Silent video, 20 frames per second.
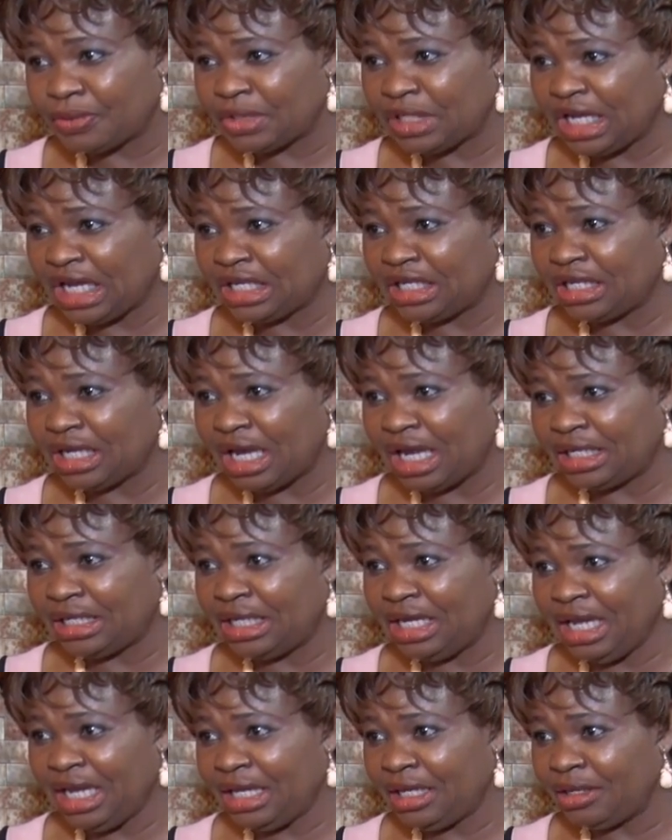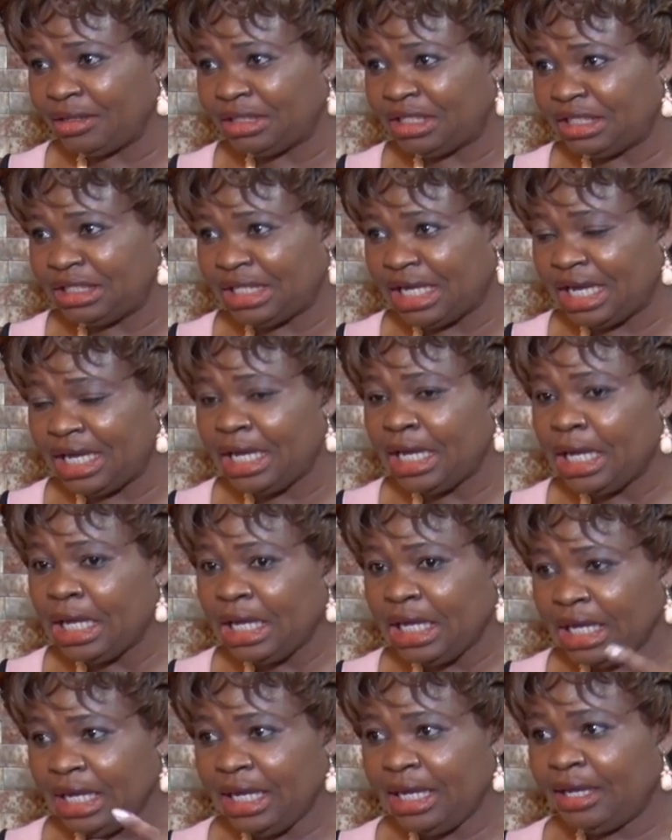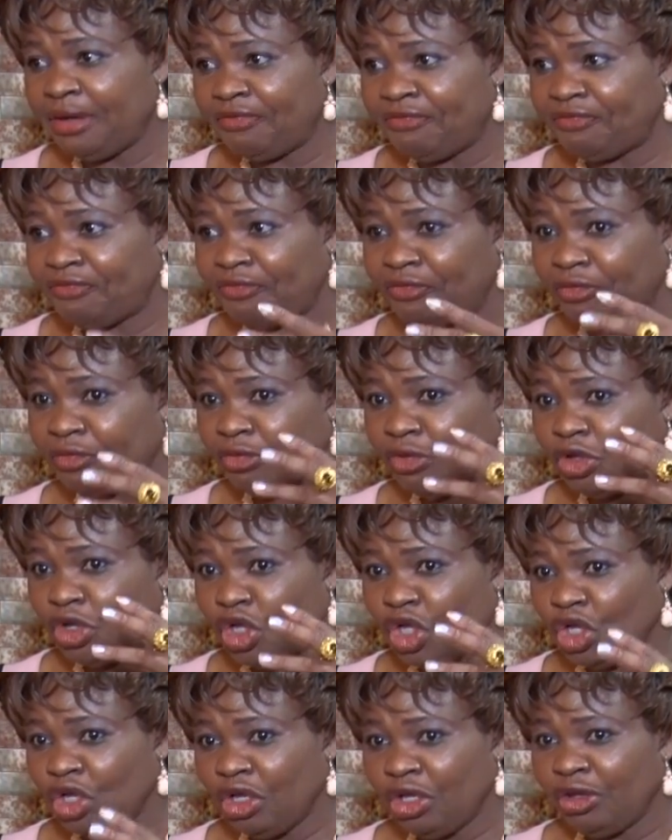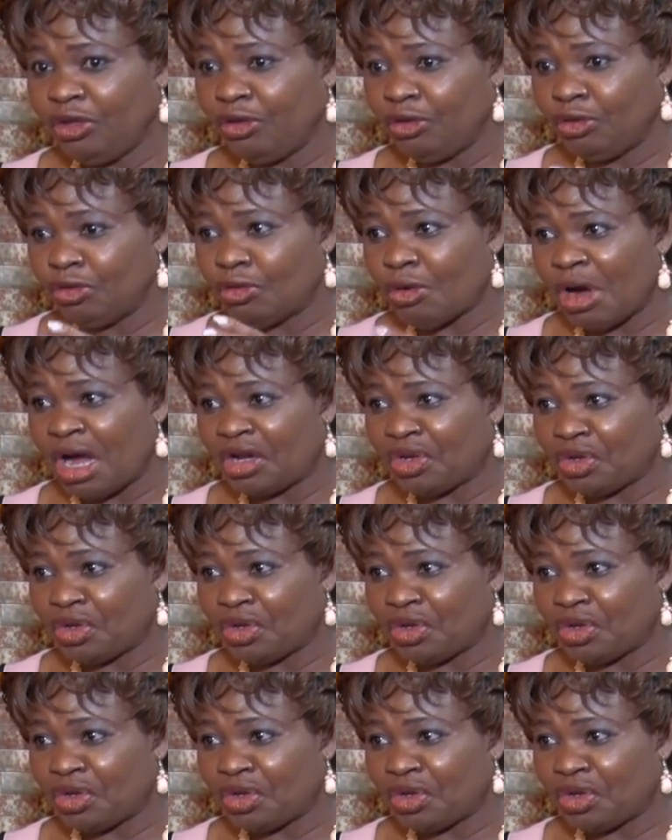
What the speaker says: That at the end of the day, if you are